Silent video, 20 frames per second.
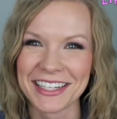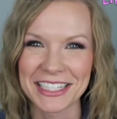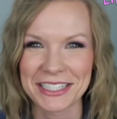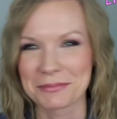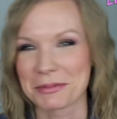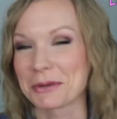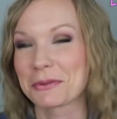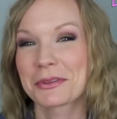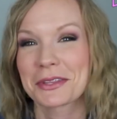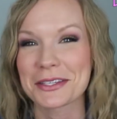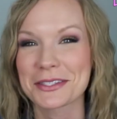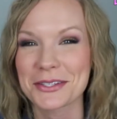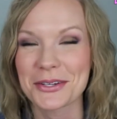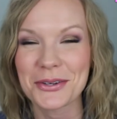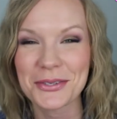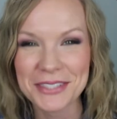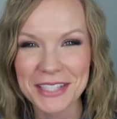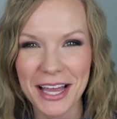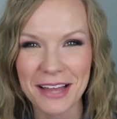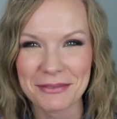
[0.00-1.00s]
It's been with us the
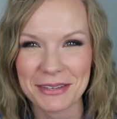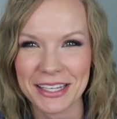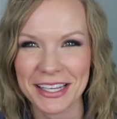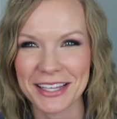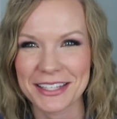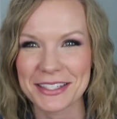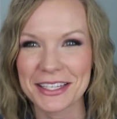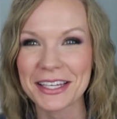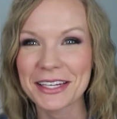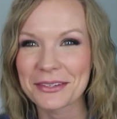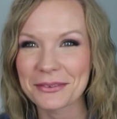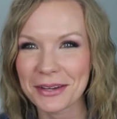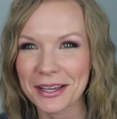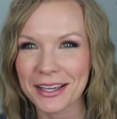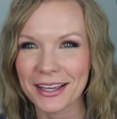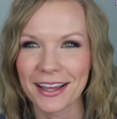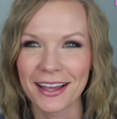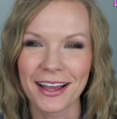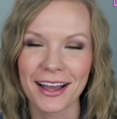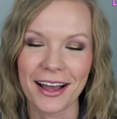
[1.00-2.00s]
whole time, I guess.
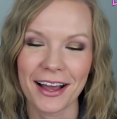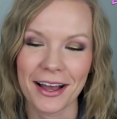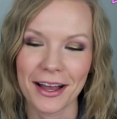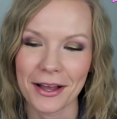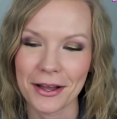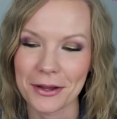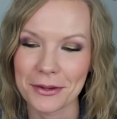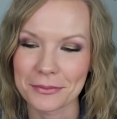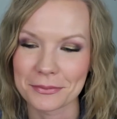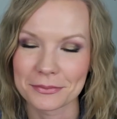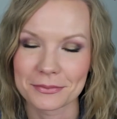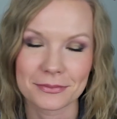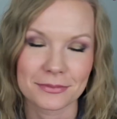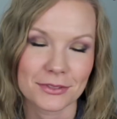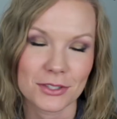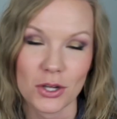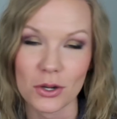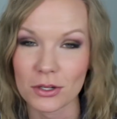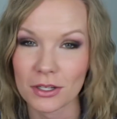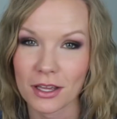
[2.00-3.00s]
Anyway, um,
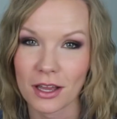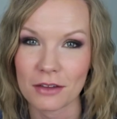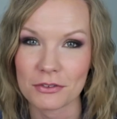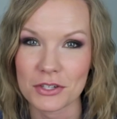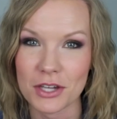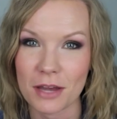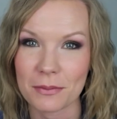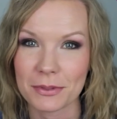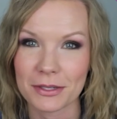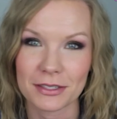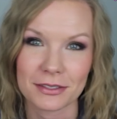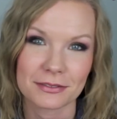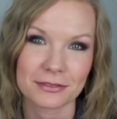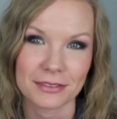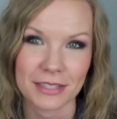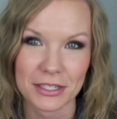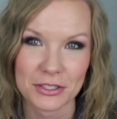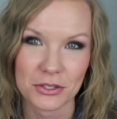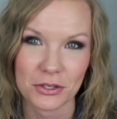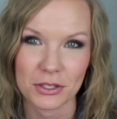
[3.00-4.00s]
totally off
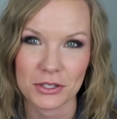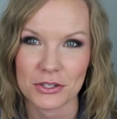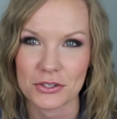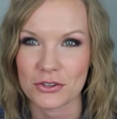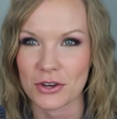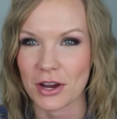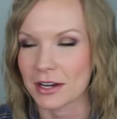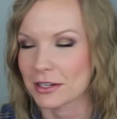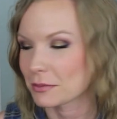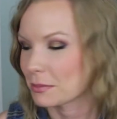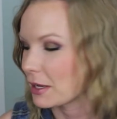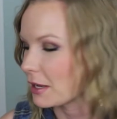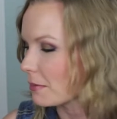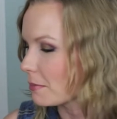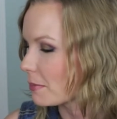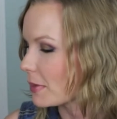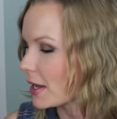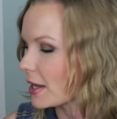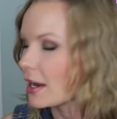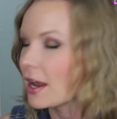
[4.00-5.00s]
topic. That totally distracted
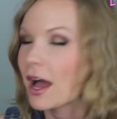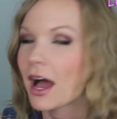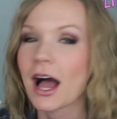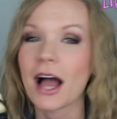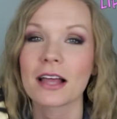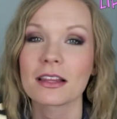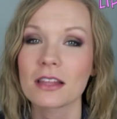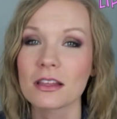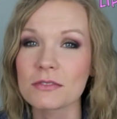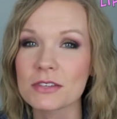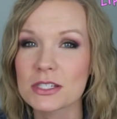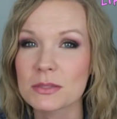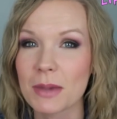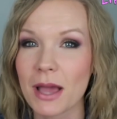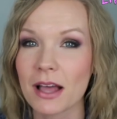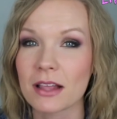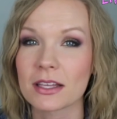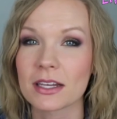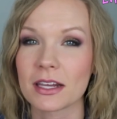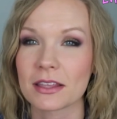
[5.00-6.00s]
me. But I love this
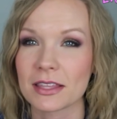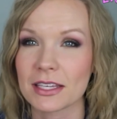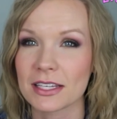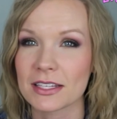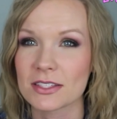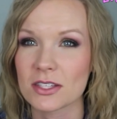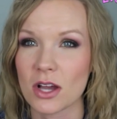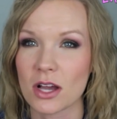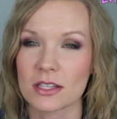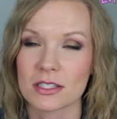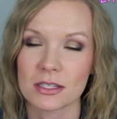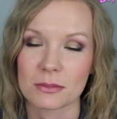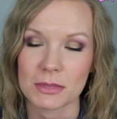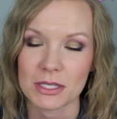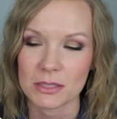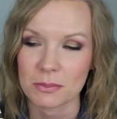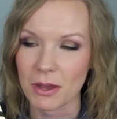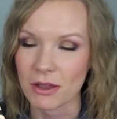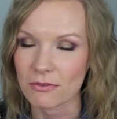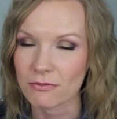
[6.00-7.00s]
palette. I think it's awesome.
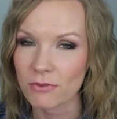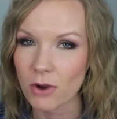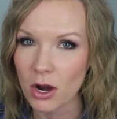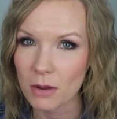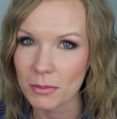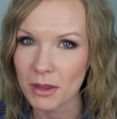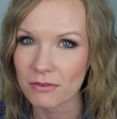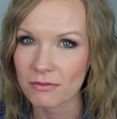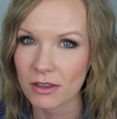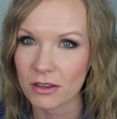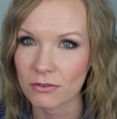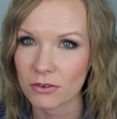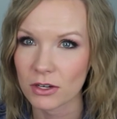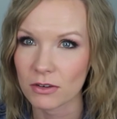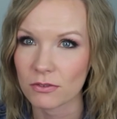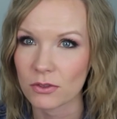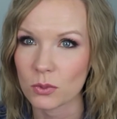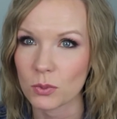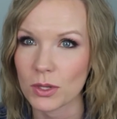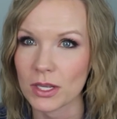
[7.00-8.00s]
It's by far my
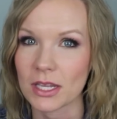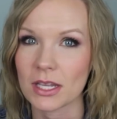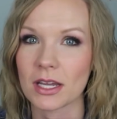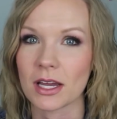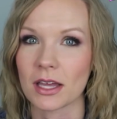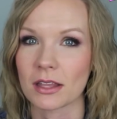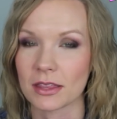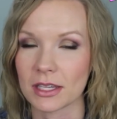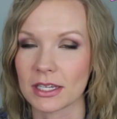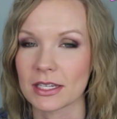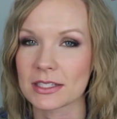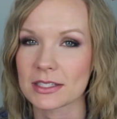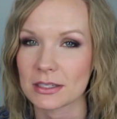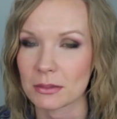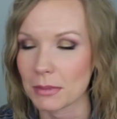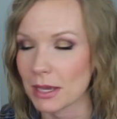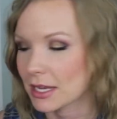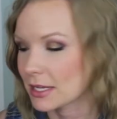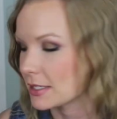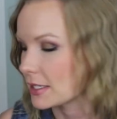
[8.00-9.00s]
favorite of the week. I think it's
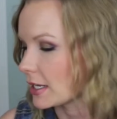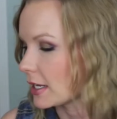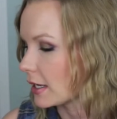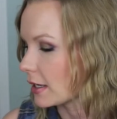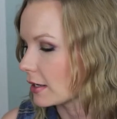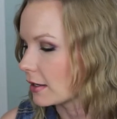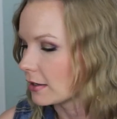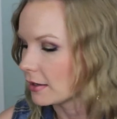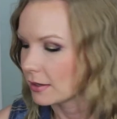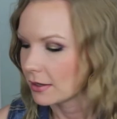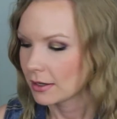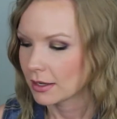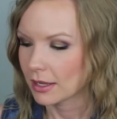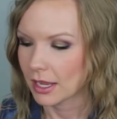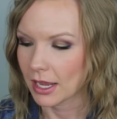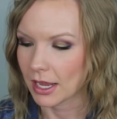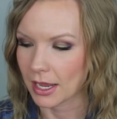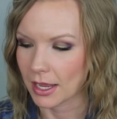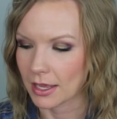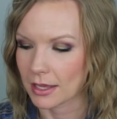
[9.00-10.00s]
amazing.
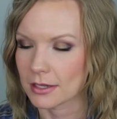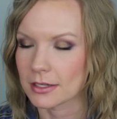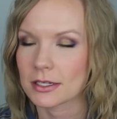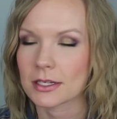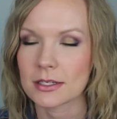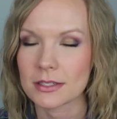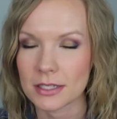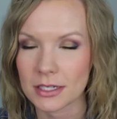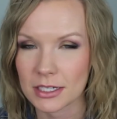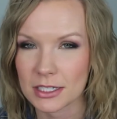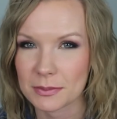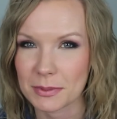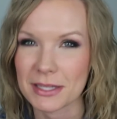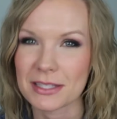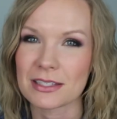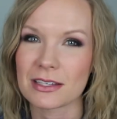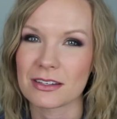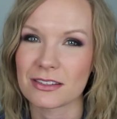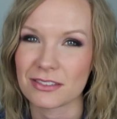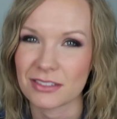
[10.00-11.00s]
And is it
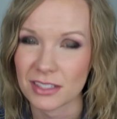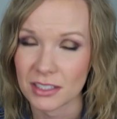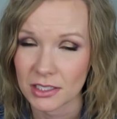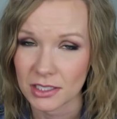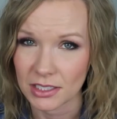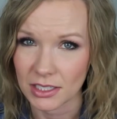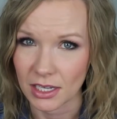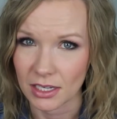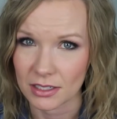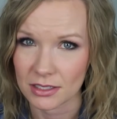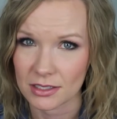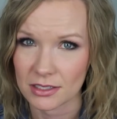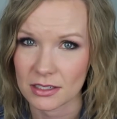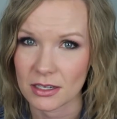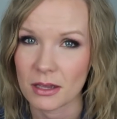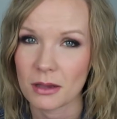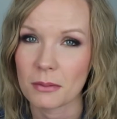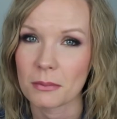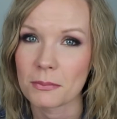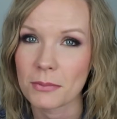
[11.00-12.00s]
expensive?
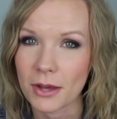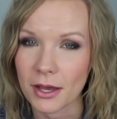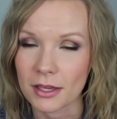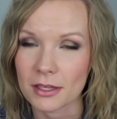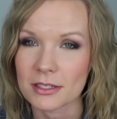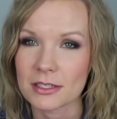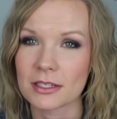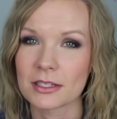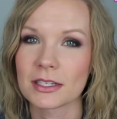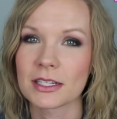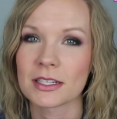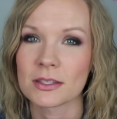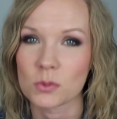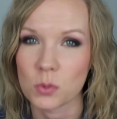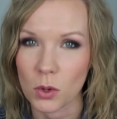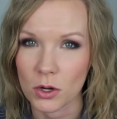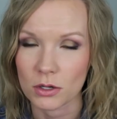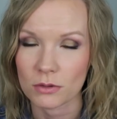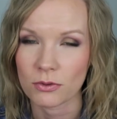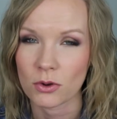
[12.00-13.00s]
Yes. But
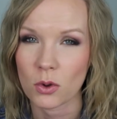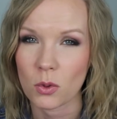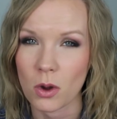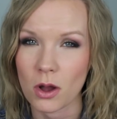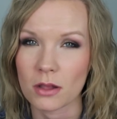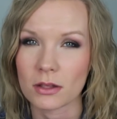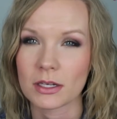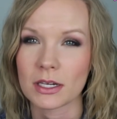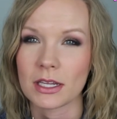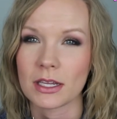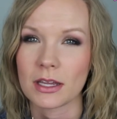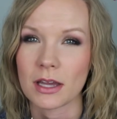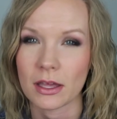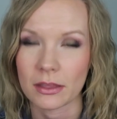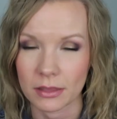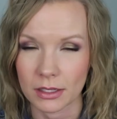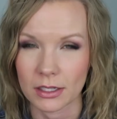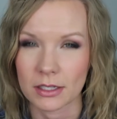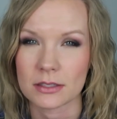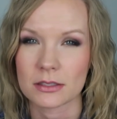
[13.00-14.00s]
it's wonderful quality.
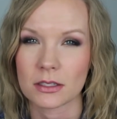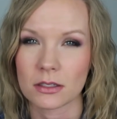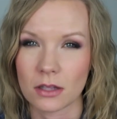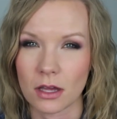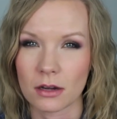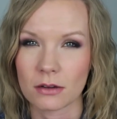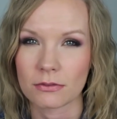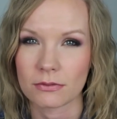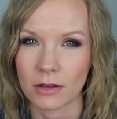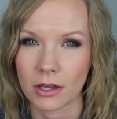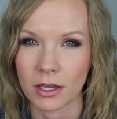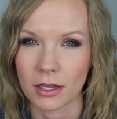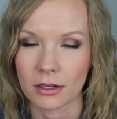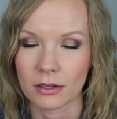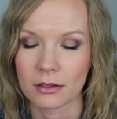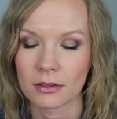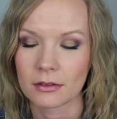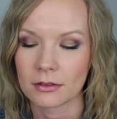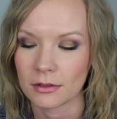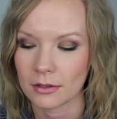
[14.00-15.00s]
I think it's a lot of
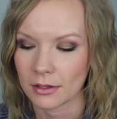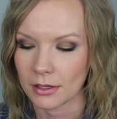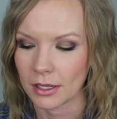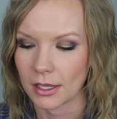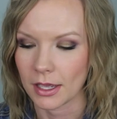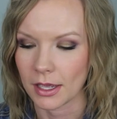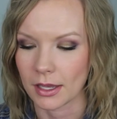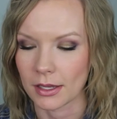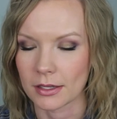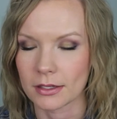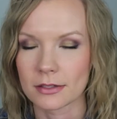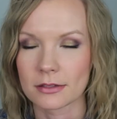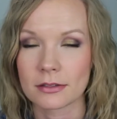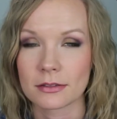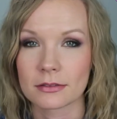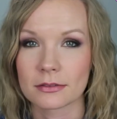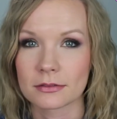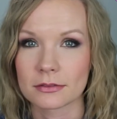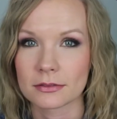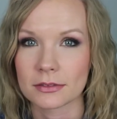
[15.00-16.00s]
fun.
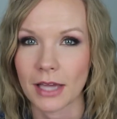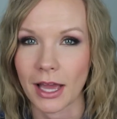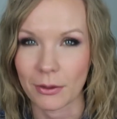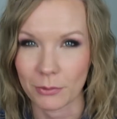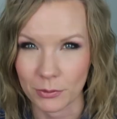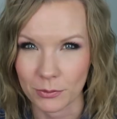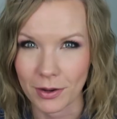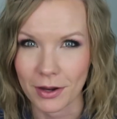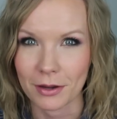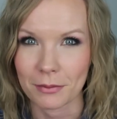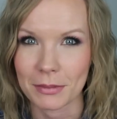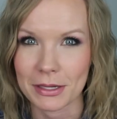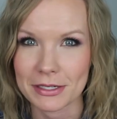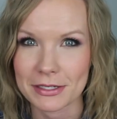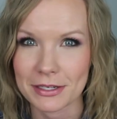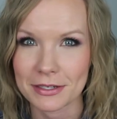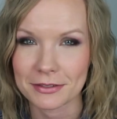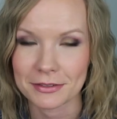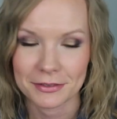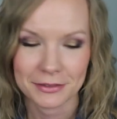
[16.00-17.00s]
And I would
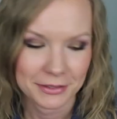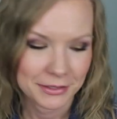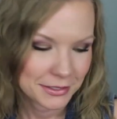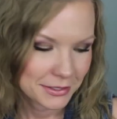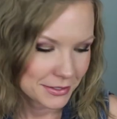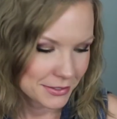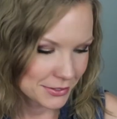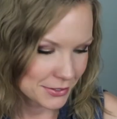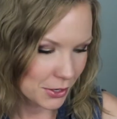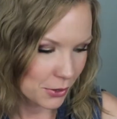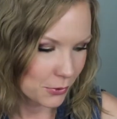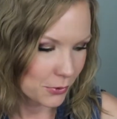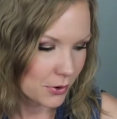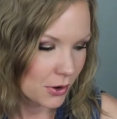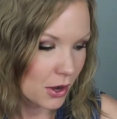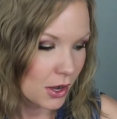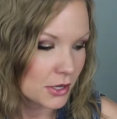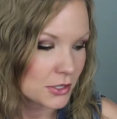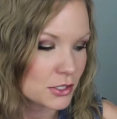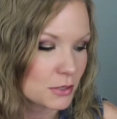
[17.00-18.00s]
recommend it. So,
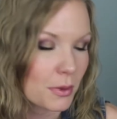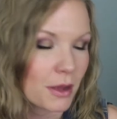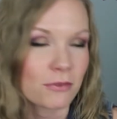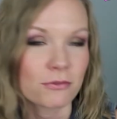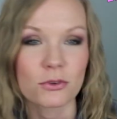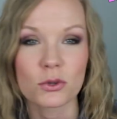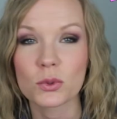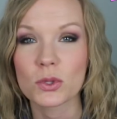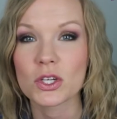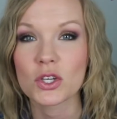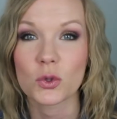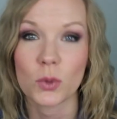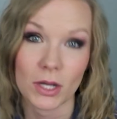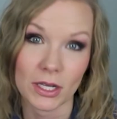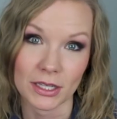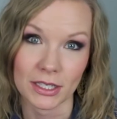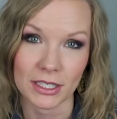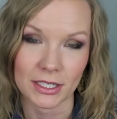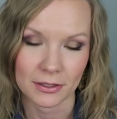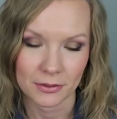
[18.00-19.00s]
on to my phooey
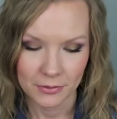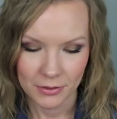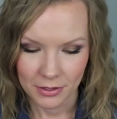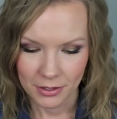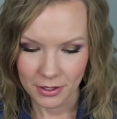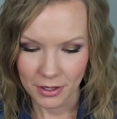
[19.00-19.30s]
quickly.